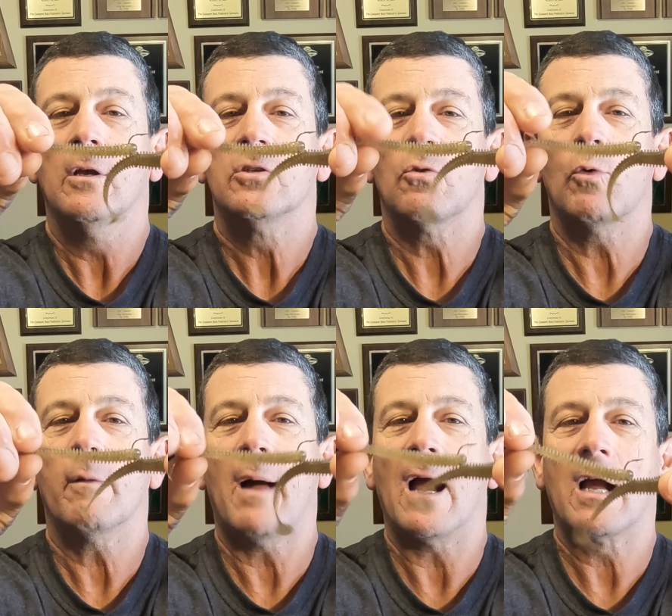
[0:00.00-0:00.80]
So what
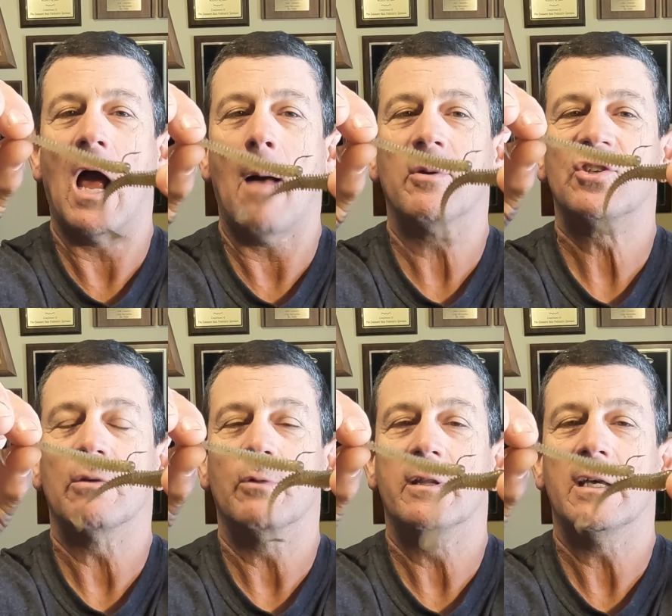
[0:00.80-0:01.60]
am I
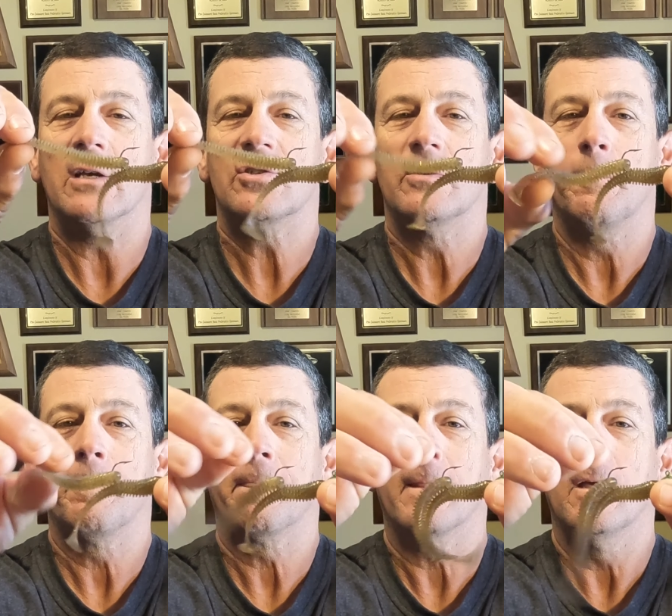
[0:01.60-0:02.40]
accomplishing with this?
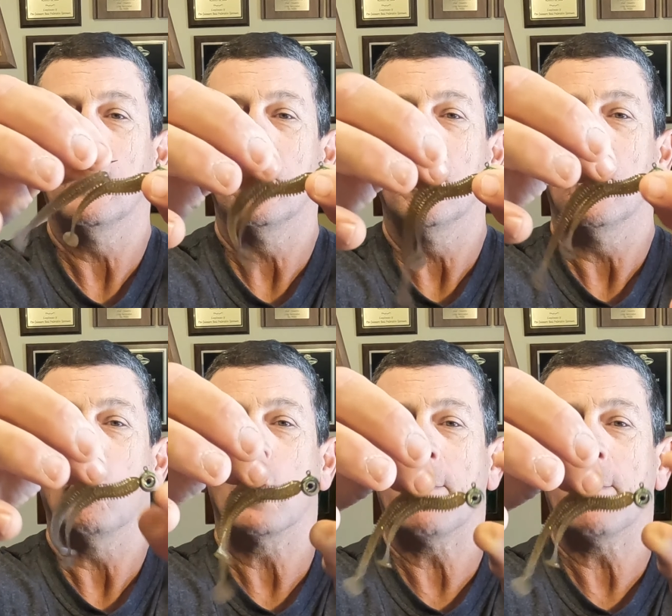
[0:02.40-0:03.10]
What